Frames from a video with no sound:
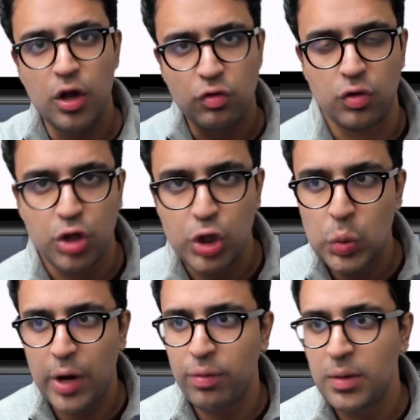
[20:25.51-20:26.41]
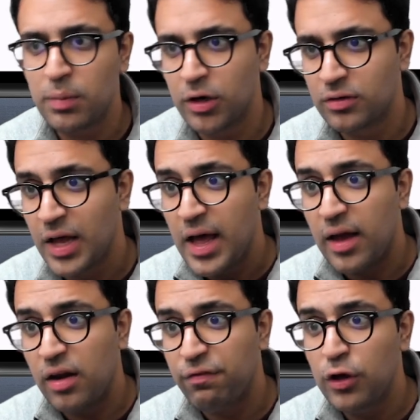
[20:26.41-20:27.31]
So the UI rebuilds.
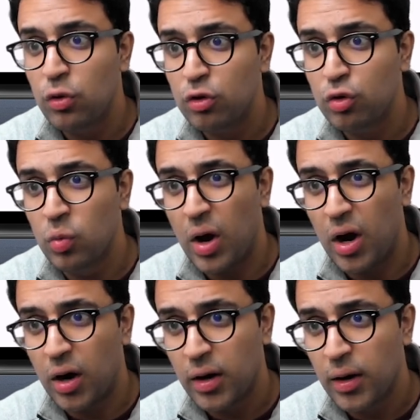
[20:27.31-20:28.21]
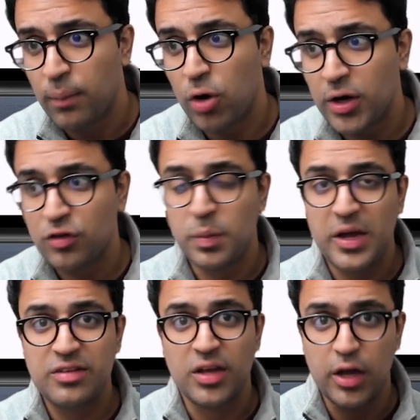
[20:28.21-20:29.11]
And if we go to our products page,